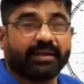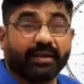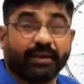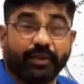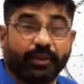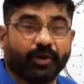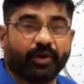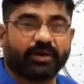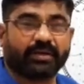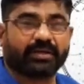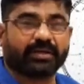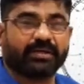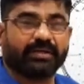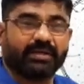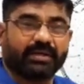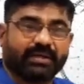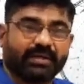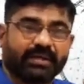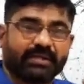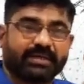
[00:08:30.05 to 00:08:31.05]
not
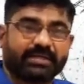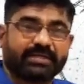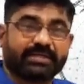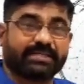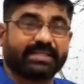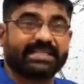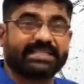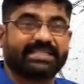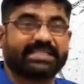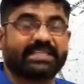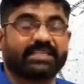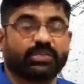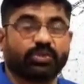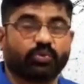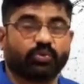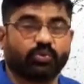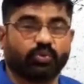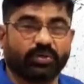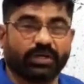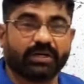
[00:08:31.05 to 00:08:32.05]

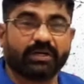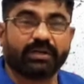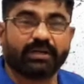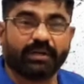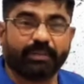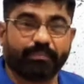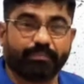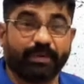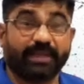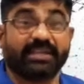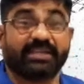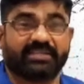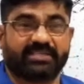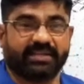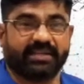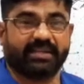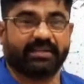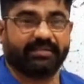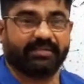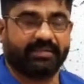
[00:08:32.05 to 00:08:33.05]
sensitive to the
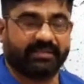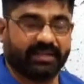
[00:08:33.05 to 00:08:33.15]
penicillin.